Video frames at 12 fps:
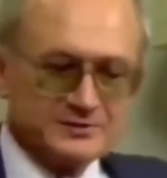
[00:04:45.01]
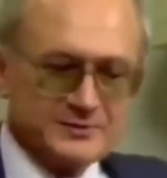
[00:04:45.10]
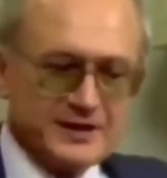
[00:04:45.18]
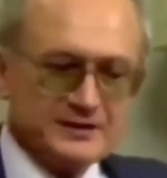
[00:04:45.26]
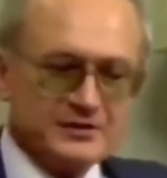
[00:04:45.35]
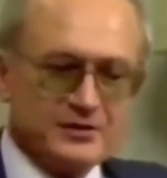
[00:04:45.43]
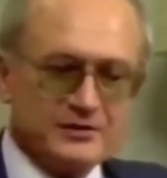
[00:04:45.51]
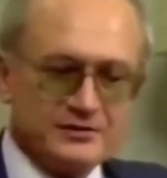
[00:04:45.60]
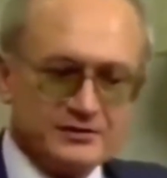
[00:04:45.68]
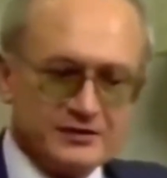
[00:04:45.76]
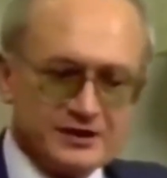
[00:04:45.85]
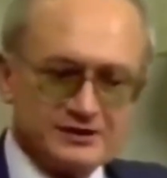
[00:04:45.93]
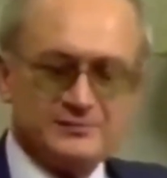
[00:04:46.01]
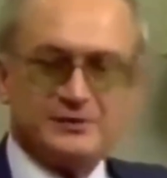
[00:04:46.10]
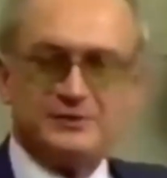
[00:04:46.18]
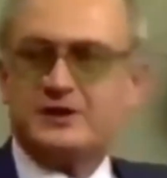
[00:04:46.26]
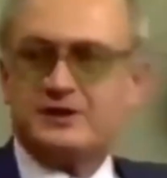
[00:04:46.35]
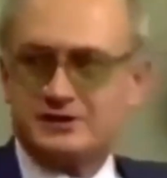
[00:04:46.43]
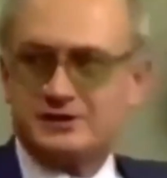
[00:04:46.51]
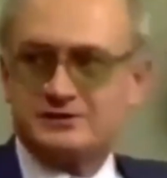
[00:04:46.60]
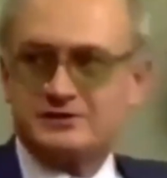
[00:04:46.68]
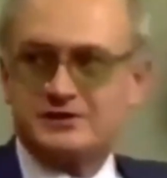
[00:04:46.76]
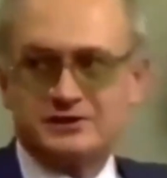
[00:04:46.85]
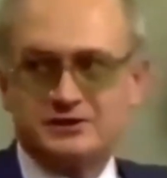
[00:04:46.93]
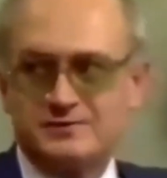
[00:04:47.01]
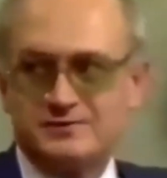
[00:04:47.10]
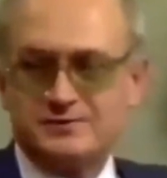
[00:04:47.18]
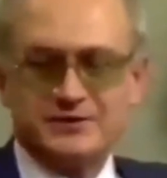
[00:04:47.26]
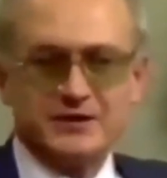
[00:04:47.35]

is spent on espionage as such.